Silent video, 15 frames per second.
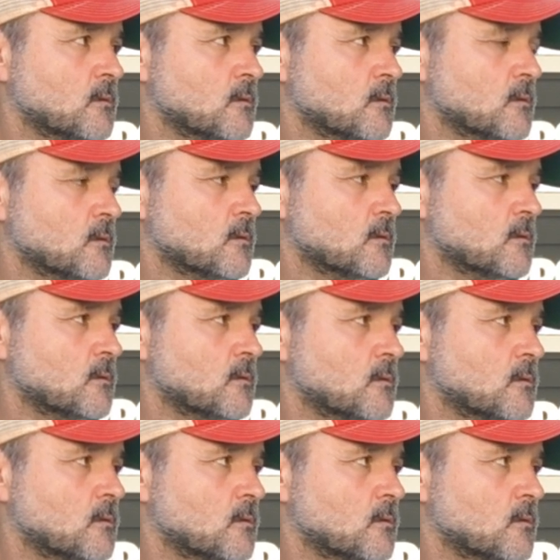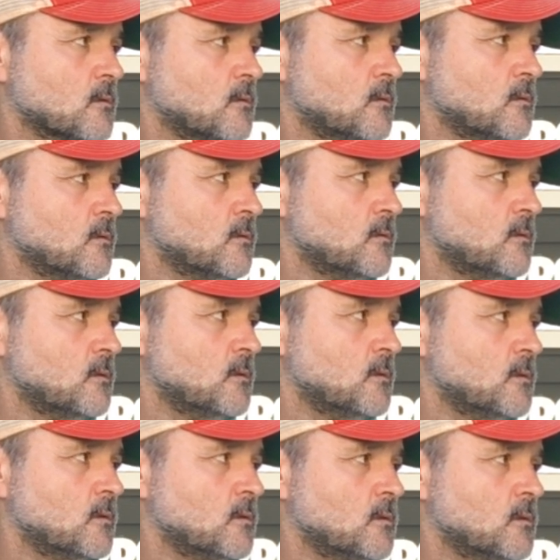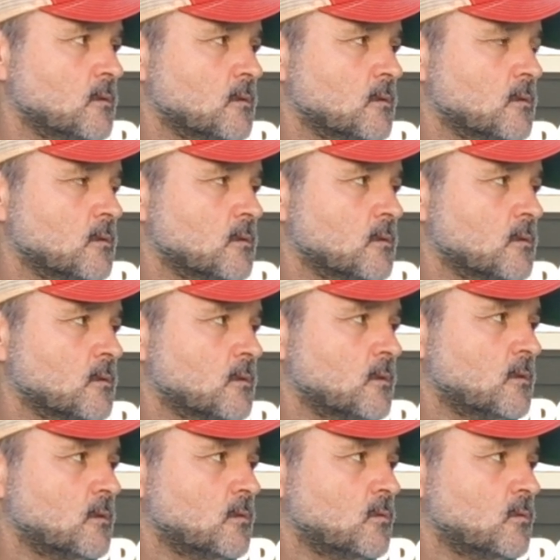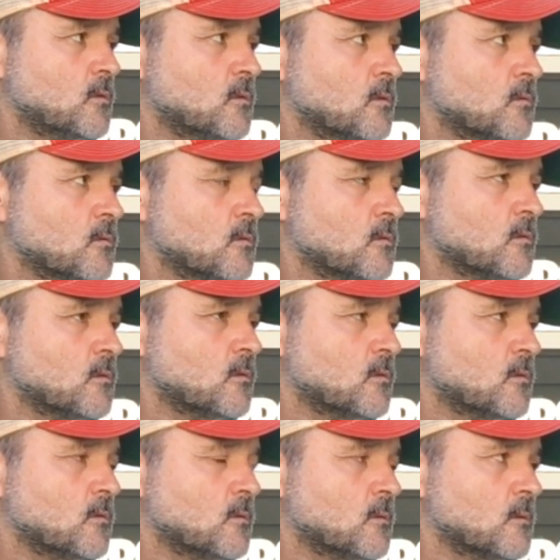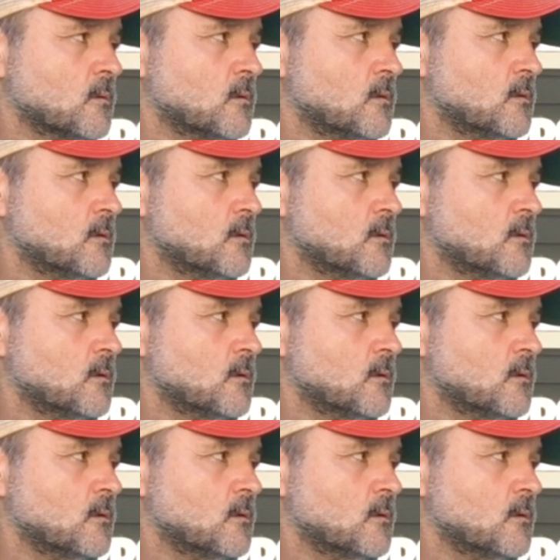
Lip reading: (silent)